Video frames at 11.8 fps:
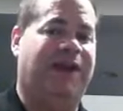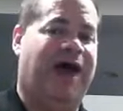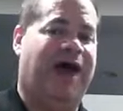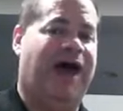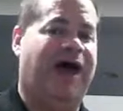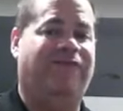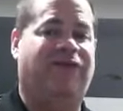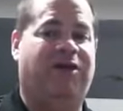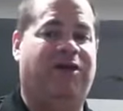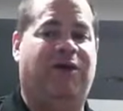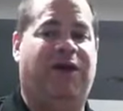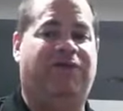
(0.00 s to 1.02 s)
live
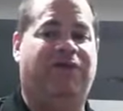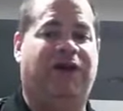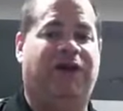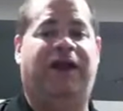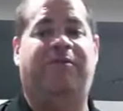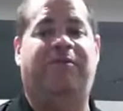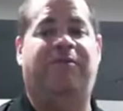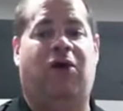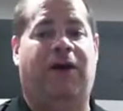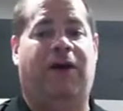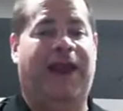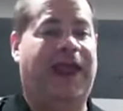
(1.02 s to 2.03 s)
here every night at
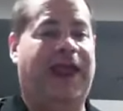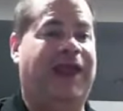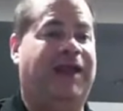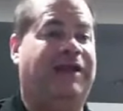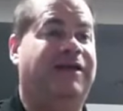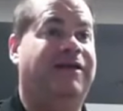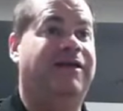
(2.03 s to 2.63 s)
more 8